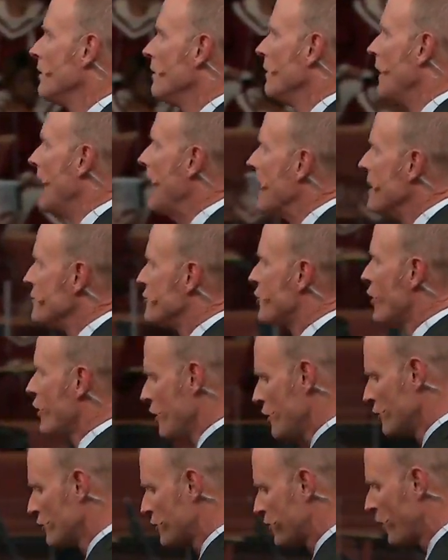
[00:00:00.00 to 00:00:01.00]
He
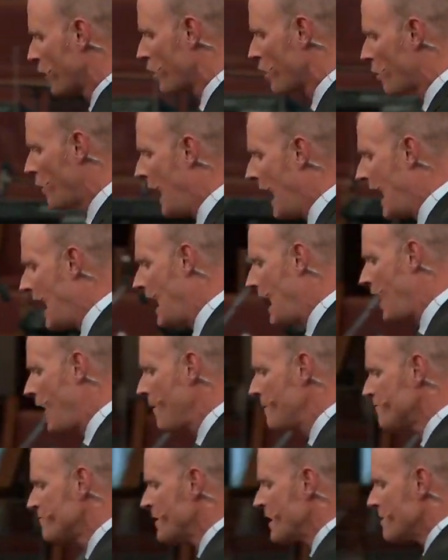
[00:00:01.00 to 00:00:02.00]
endures for a
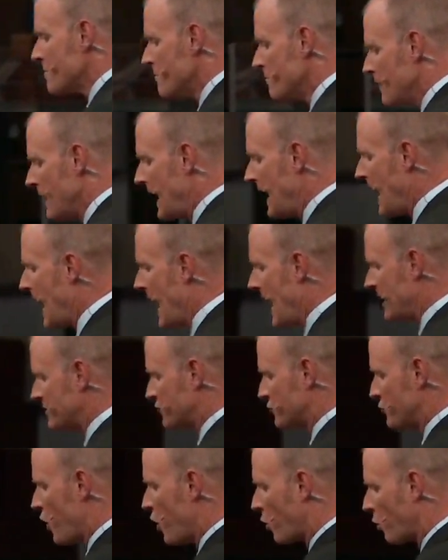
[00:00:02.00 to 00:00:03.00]
while. He
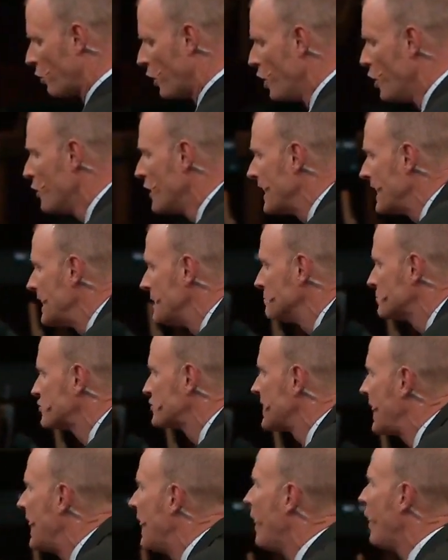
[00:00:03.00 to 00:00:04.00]
has no root in
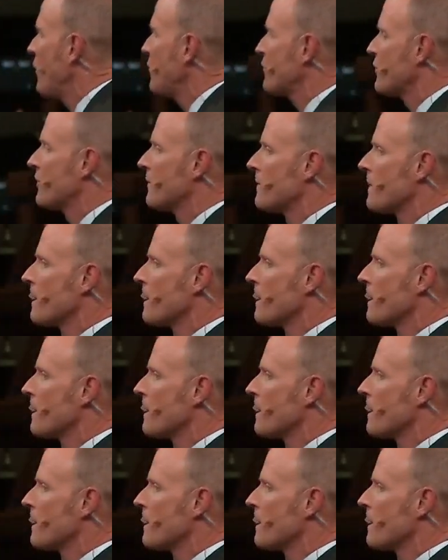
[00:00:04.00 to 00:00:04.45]
himself.